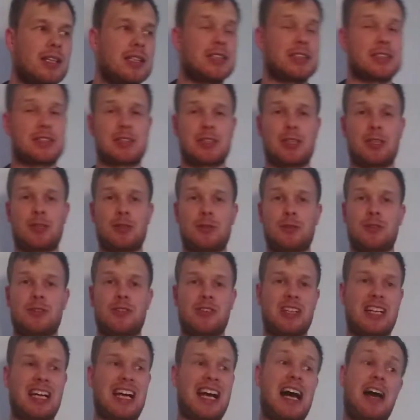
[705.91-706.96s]
So
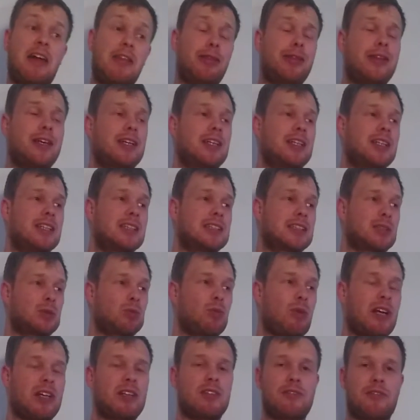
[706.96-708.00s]
I think it's
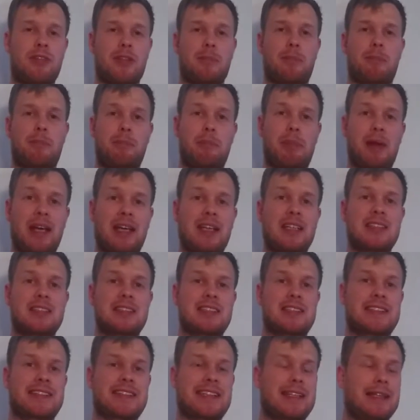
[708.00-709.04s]
one of the
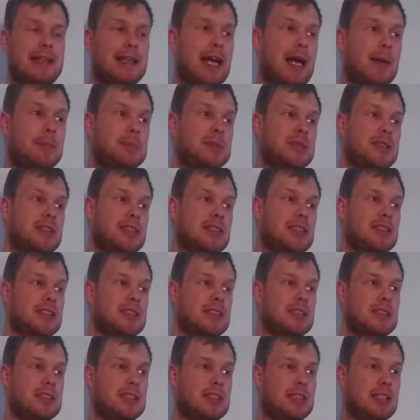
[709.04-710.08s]
biggest clubs
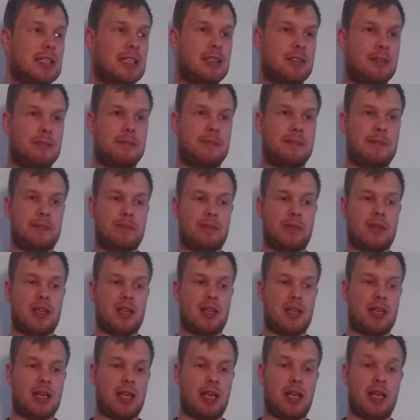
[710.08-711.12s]
in
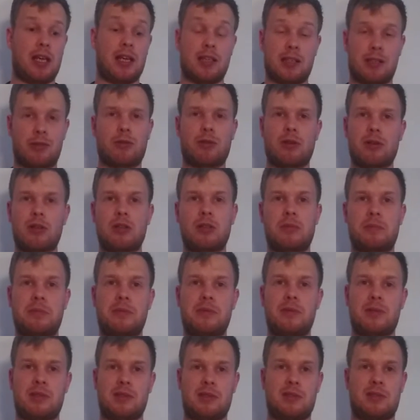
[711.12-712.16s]
Europe
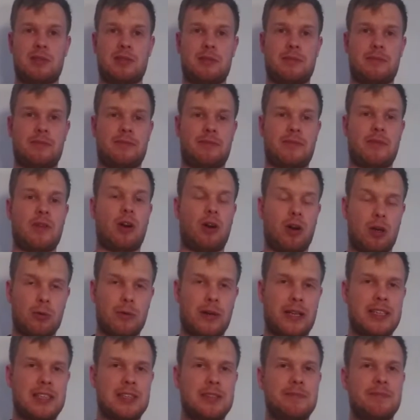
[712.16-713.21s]

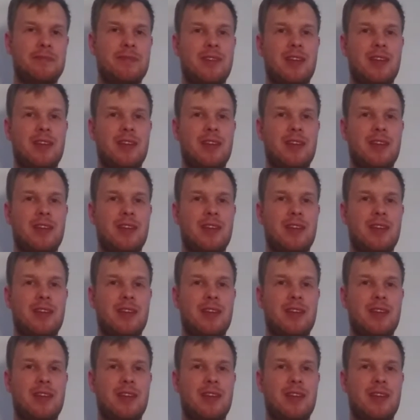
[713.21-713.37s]
already,